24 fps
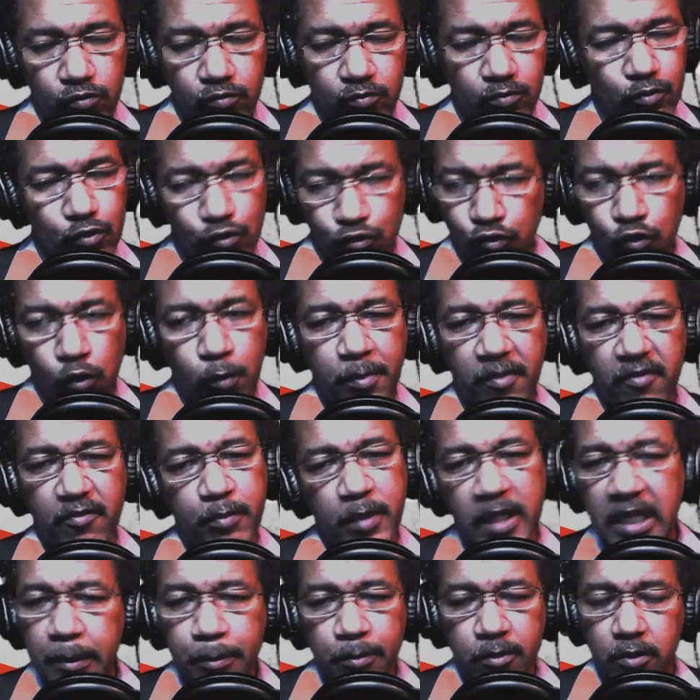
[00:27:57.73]
group of
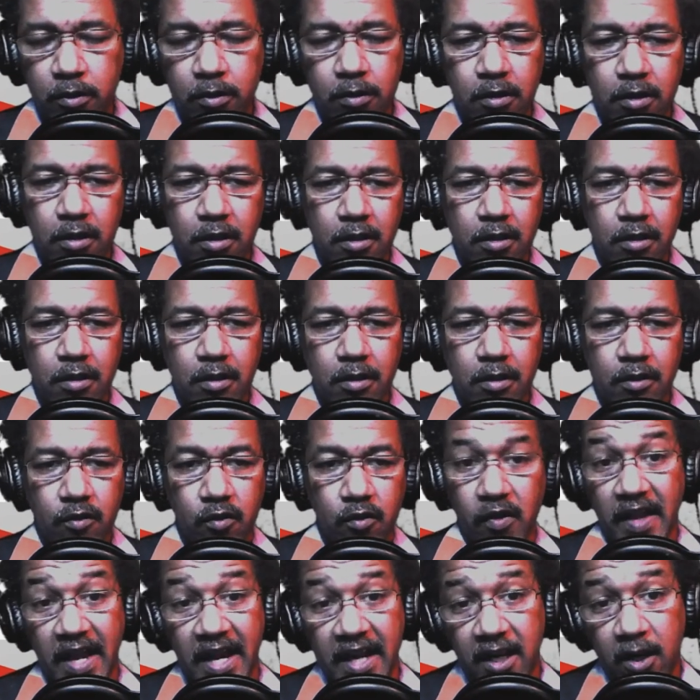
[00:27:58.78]
people so
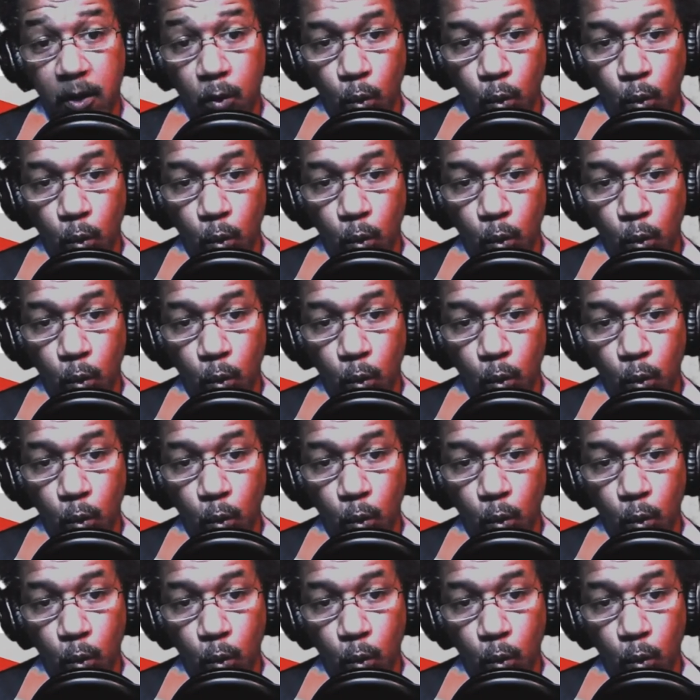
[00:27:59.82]
that it can